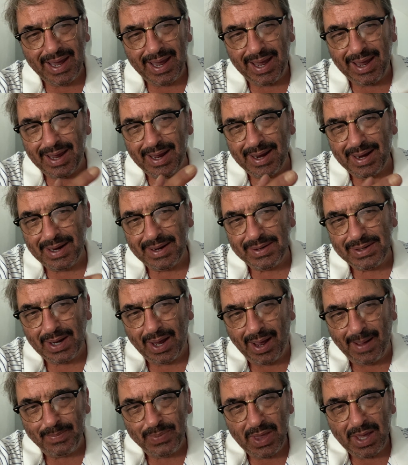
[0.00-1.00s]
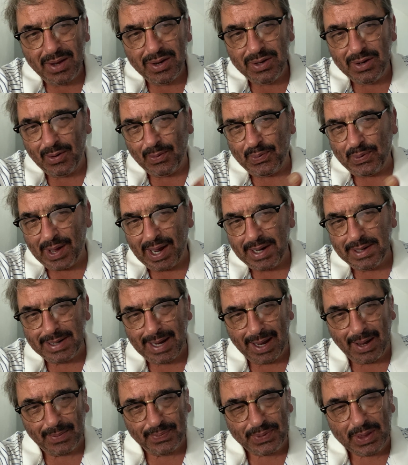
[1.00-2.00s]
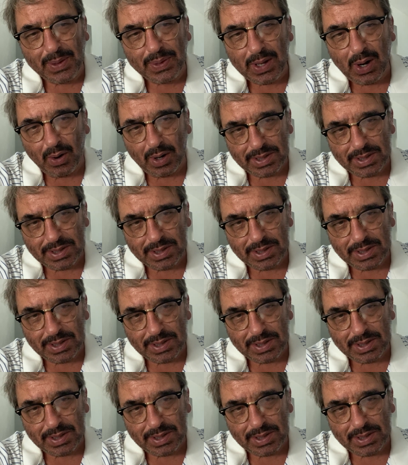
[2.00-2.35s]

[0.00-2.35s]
And you'll find out that there